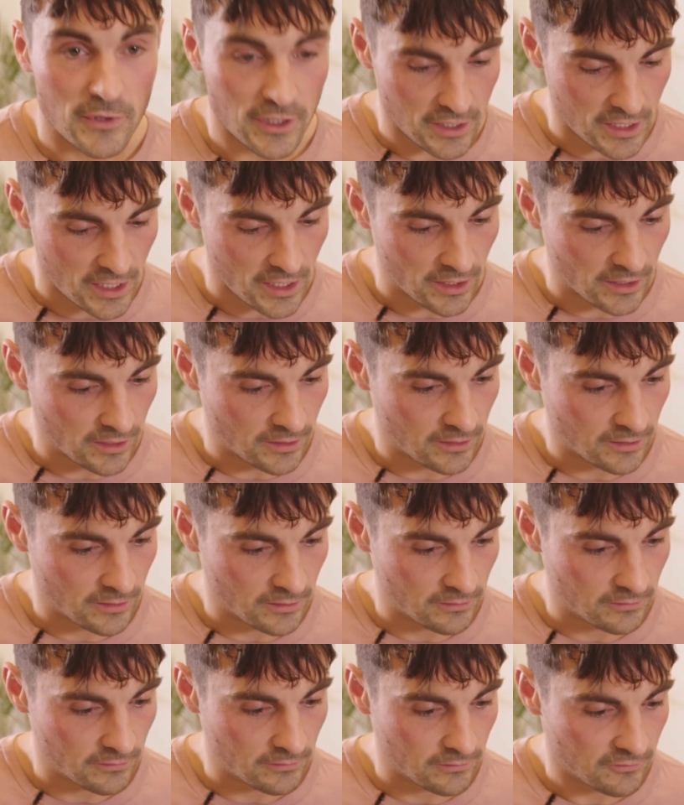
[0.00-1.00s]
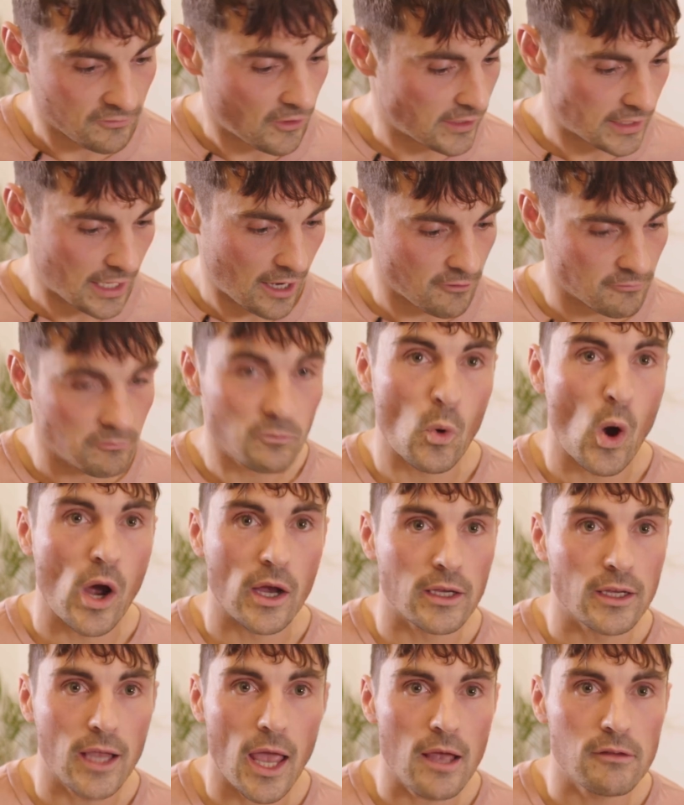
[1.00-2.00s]
gonna find out what
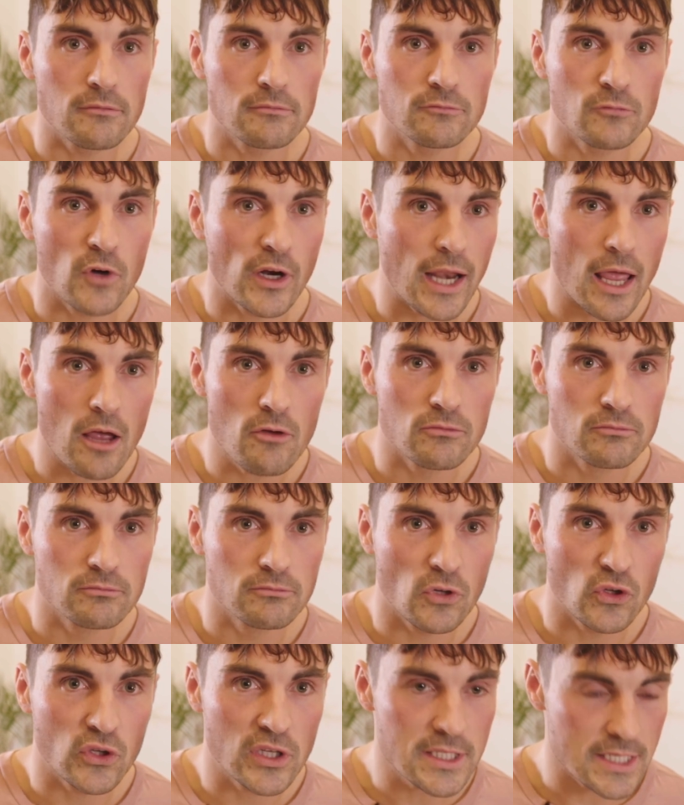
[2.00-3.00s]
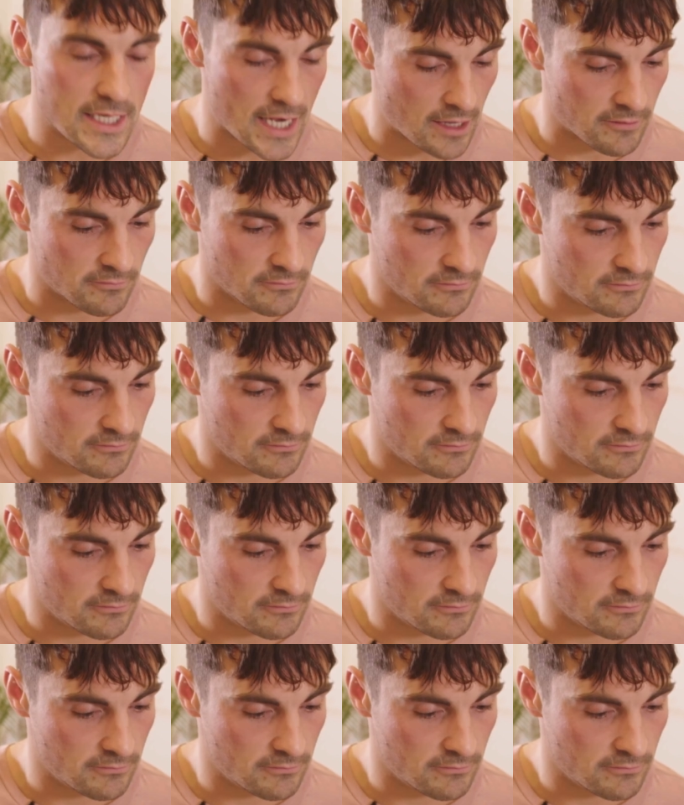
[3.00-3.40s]
I can get right now on the internet.